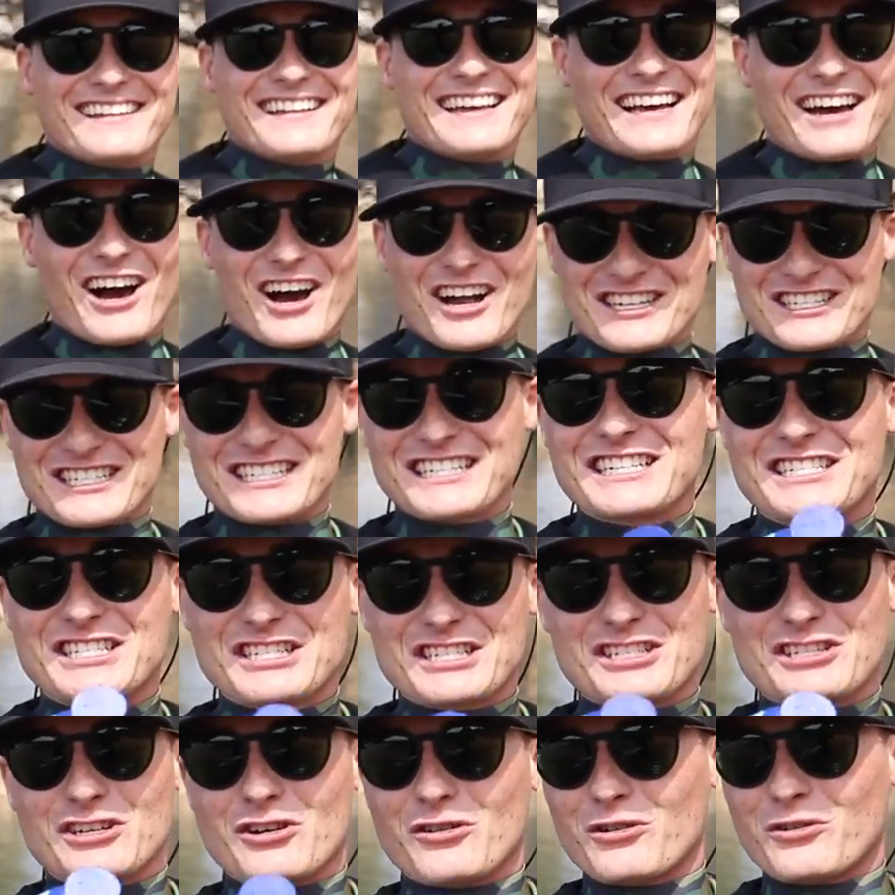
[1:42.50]
Yeah, honestly,
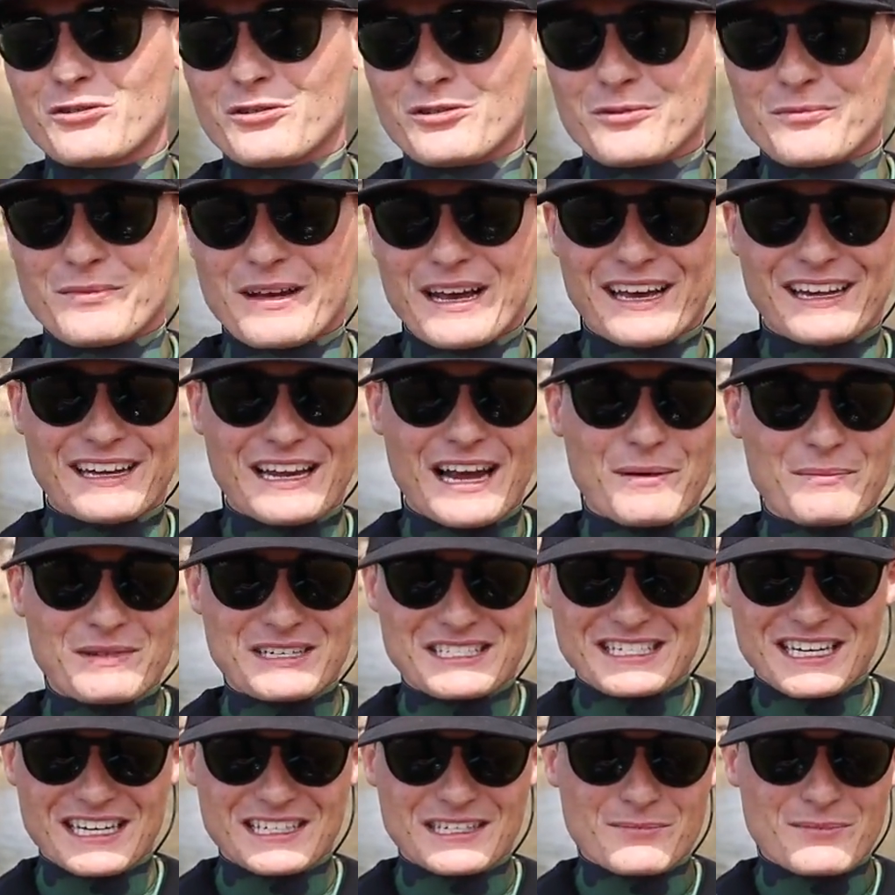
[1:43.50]
this is so cool, man. I'm
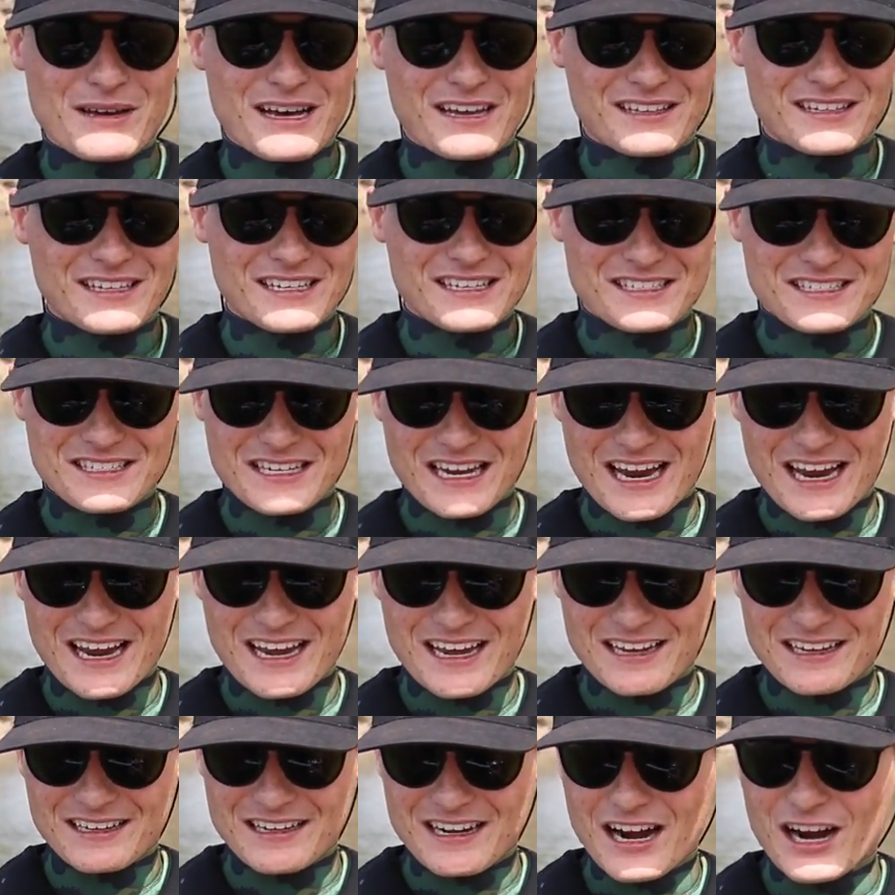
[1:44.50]
excited about this.
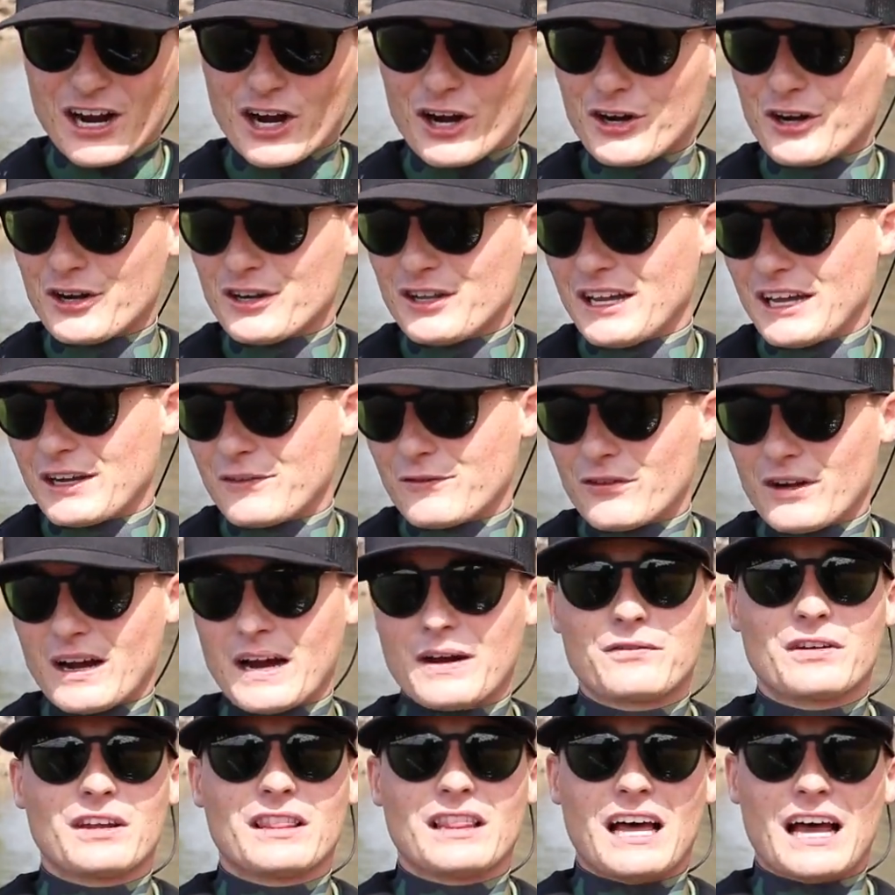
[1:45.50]
And I heard, like, for
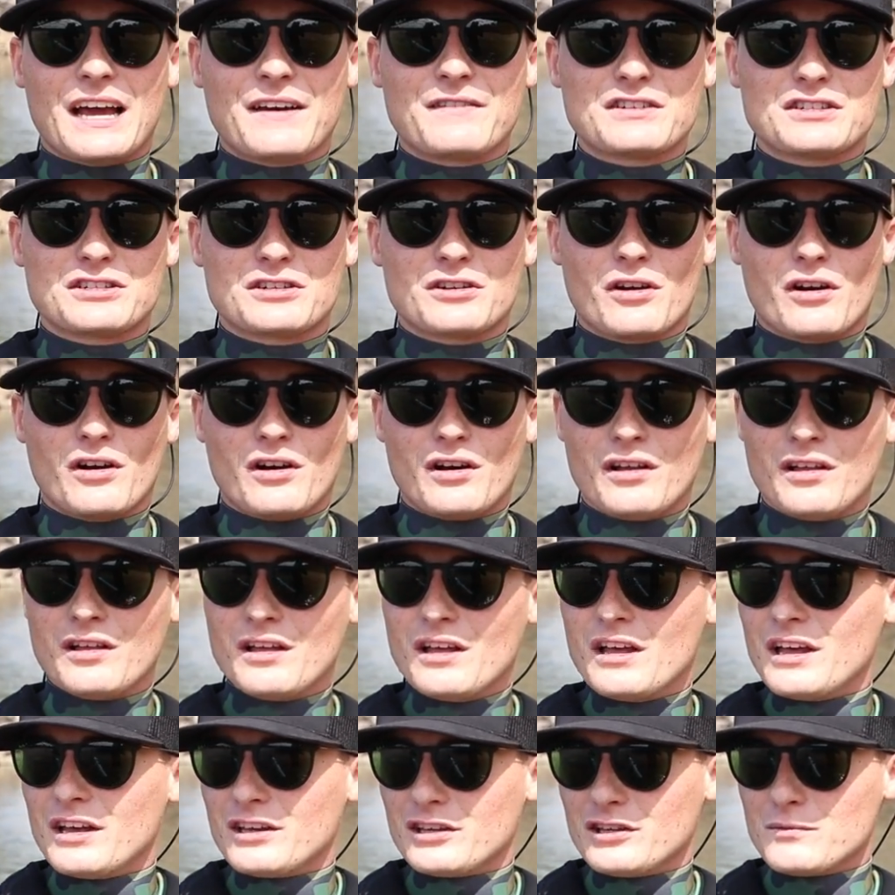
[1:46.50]
every life straw
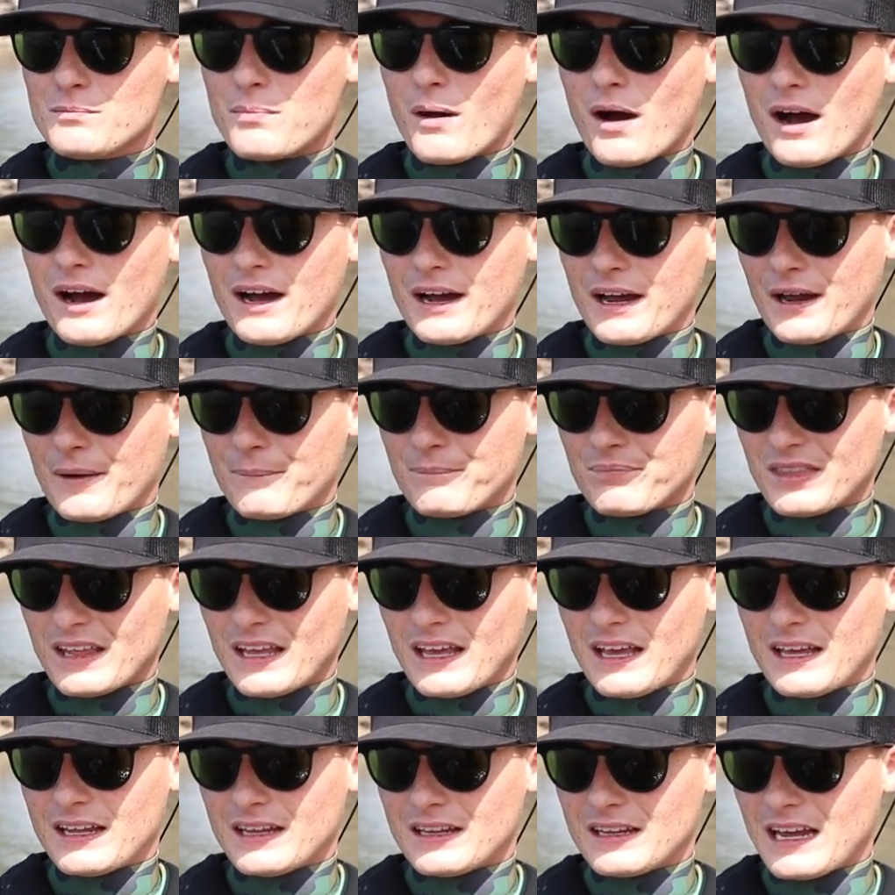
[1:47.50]
you buy,
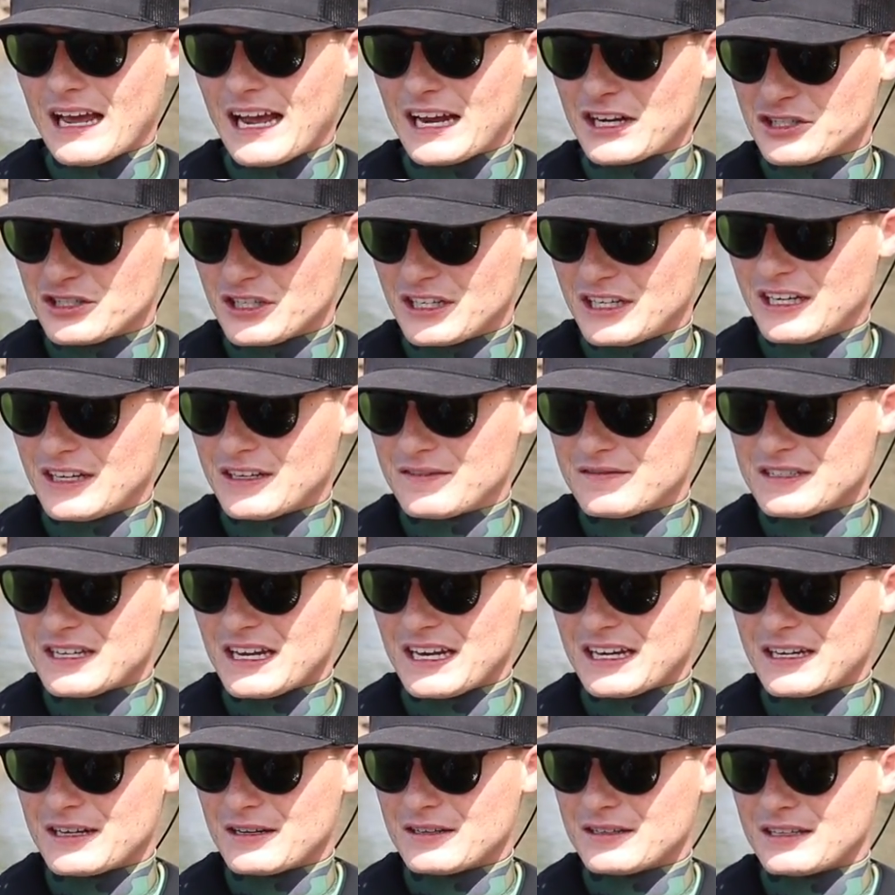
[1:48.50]
it actually gives,
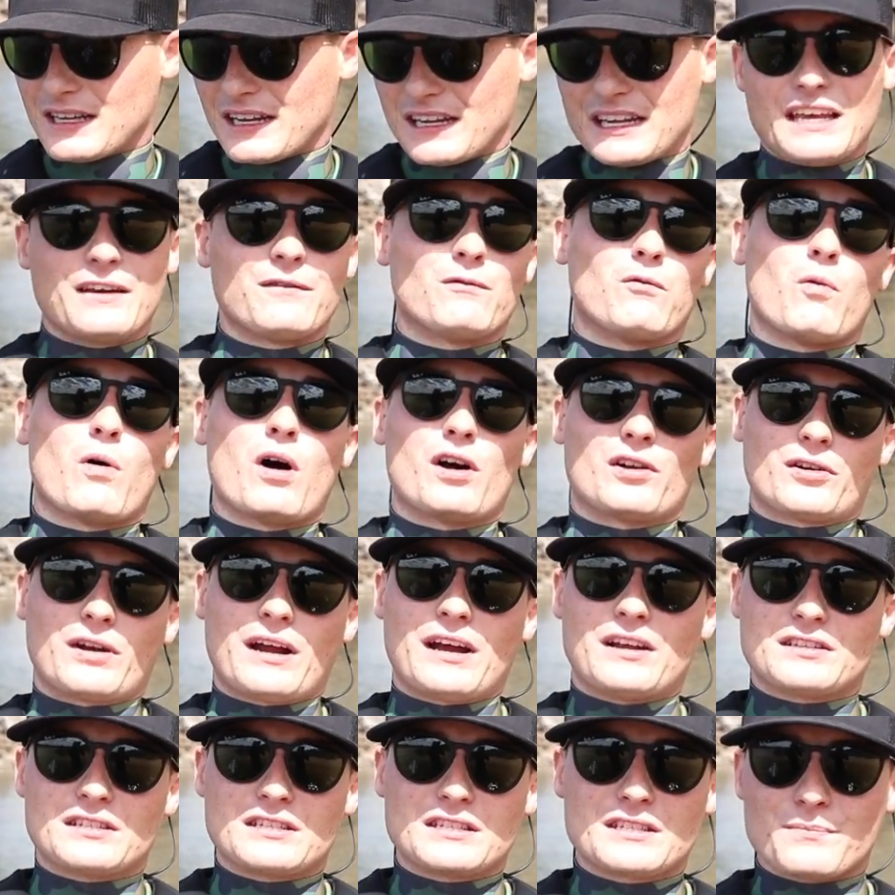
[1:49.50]
like, they give water
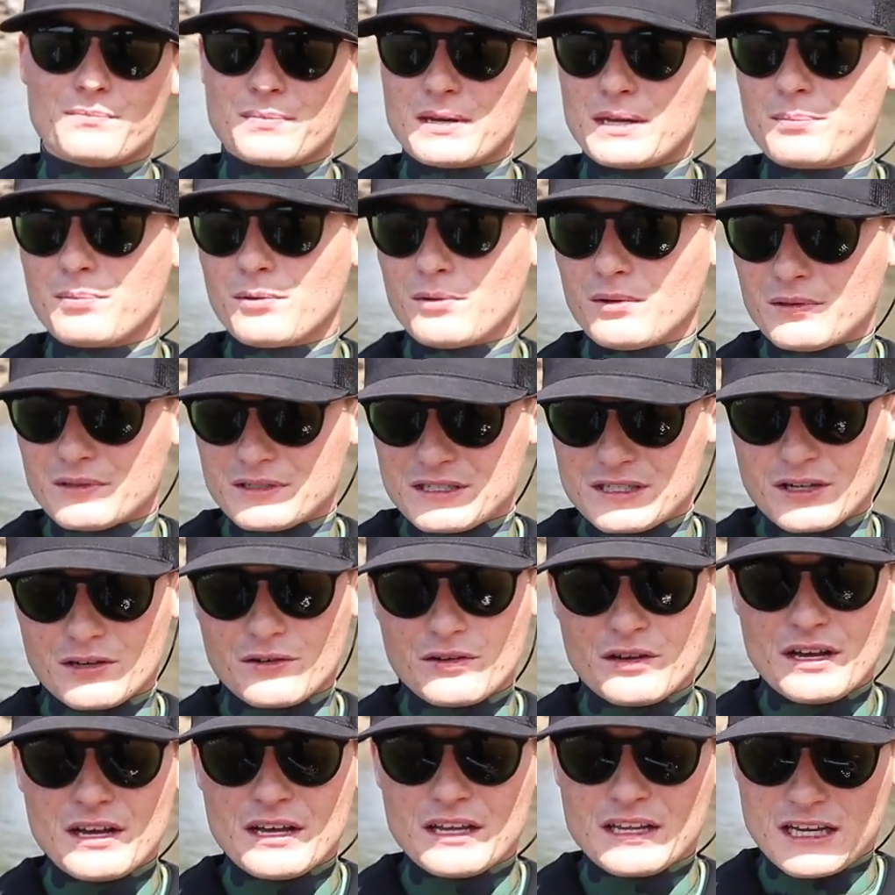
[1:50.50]
out to some people.
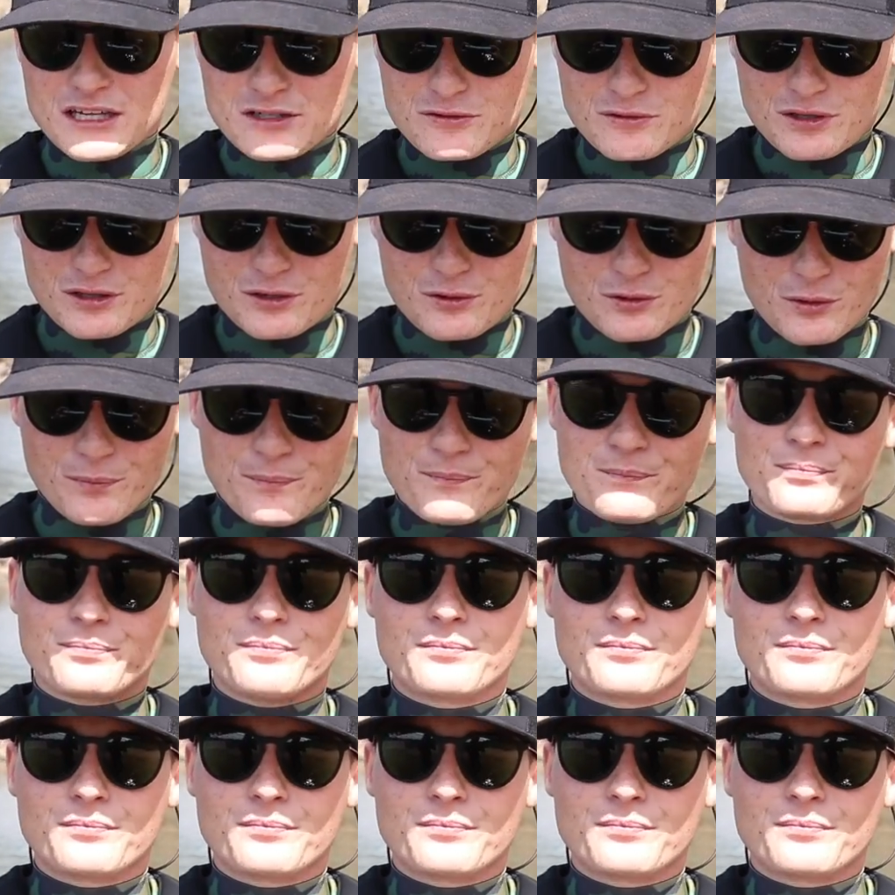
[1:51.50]
So that's really cool.